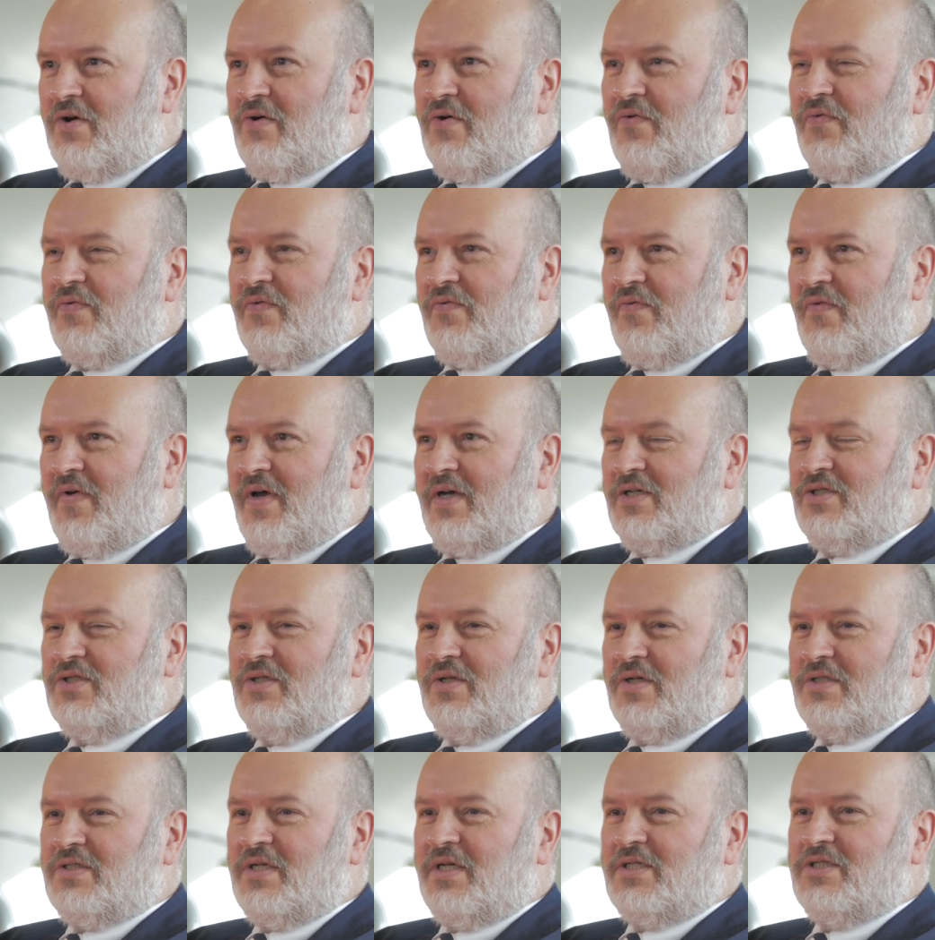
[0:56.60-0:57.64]
of the fashion
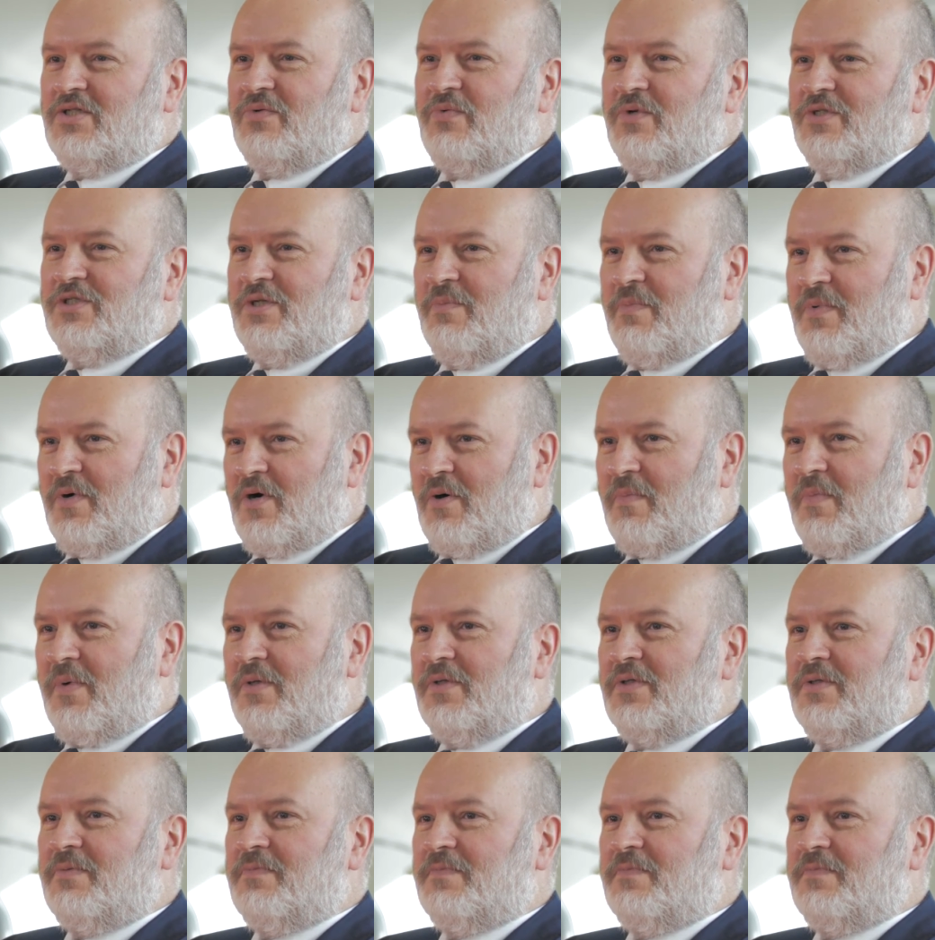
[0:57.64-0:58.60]
accessories department.